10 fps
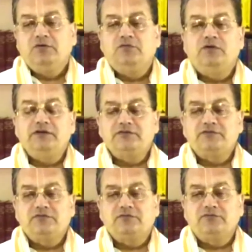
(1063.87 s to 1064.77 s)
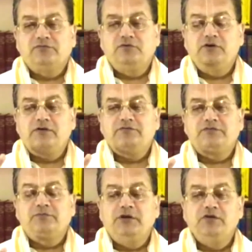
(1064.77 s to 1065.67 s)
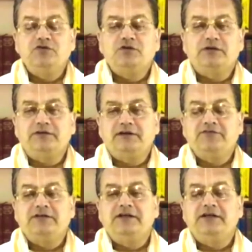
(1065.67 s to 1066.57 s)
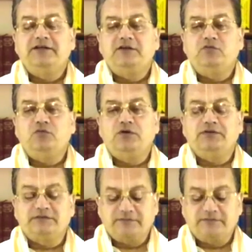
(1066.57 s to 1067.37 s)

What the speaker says: was full of spiritual, transcendental words.